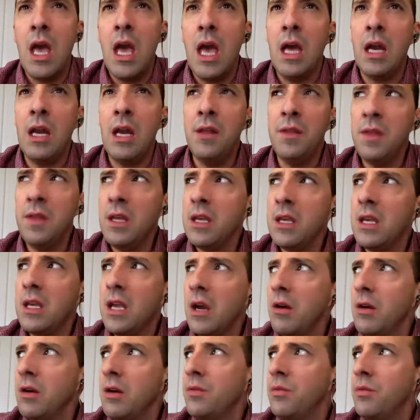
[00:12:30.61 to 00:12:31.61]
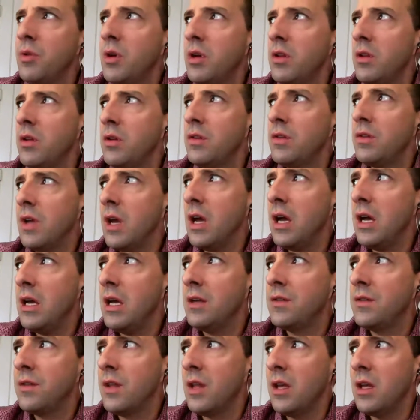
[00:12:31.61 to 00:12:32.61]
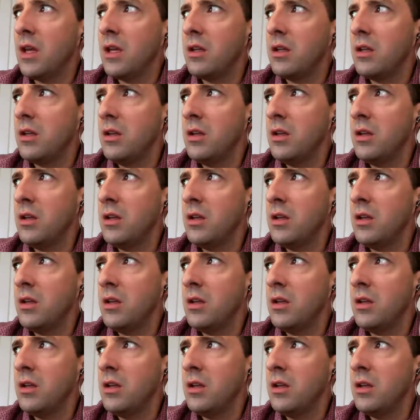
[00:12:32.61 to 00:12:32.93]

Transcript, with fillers: And I think Gary's one of those guys that,